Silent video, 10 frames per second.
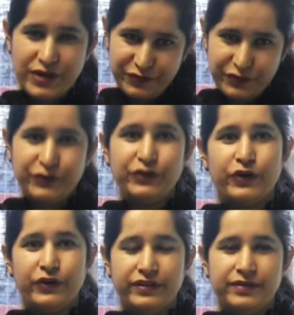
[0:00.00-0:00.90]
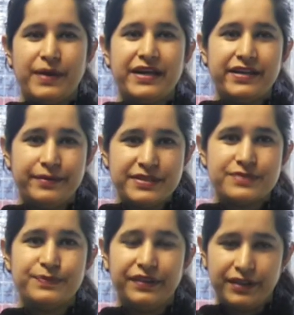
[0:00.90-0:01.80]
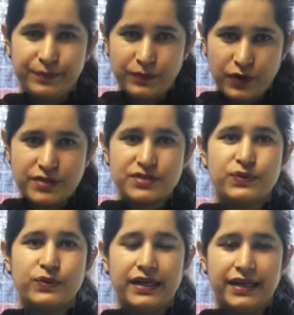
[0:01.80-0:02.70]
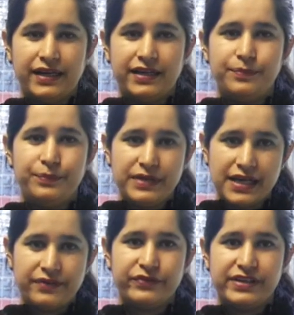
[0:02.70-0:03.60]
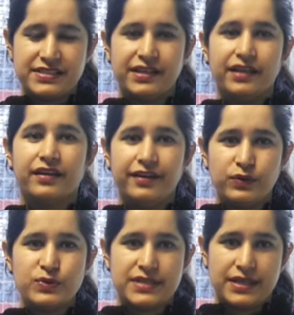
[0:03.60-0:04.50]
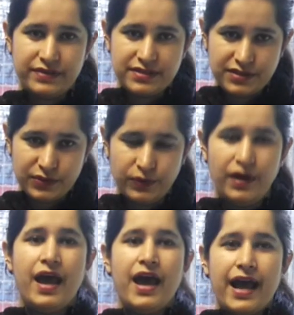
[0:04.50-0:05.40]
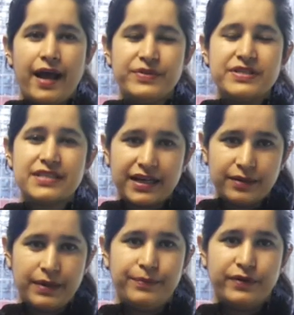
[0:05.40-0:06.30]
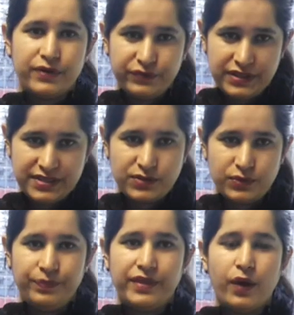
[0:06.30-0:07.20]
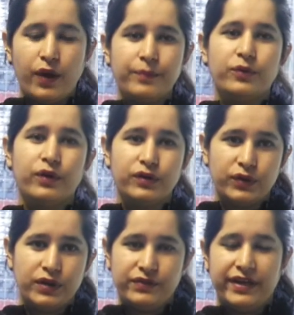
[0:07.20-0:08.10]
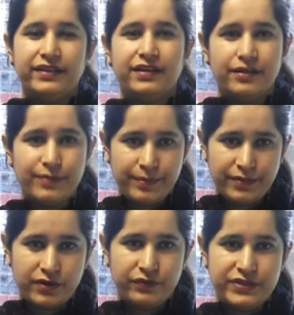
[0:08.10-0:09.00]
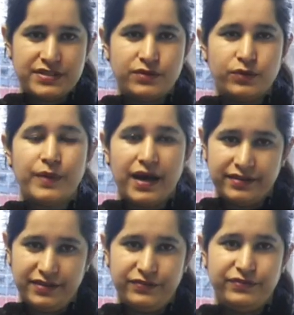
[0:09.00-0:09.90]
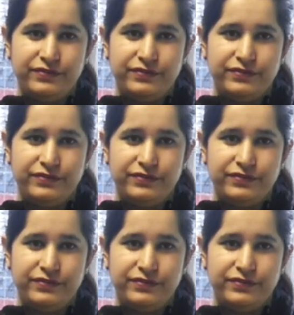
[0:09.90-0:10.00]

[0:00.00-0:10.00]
Good afternoon, Your Honor. My name is Mandeep Kaur, student ID PFEC 3270. I am the second member of this group. Now I am going to invite third member of this group, Atif.